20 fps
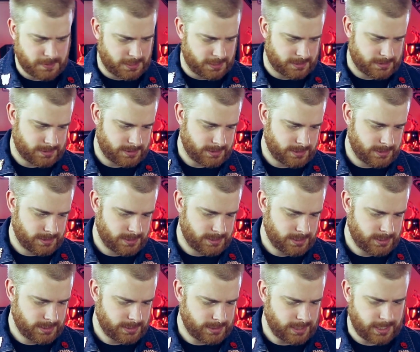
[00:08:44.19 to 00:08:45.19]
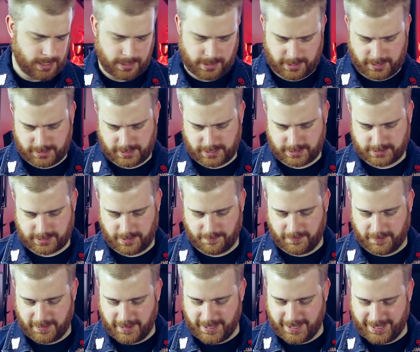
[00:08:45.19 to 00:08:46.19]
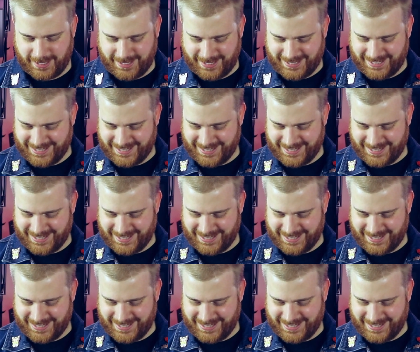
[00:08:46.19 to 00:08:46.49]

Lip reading: piece, yeah, I think that's everything.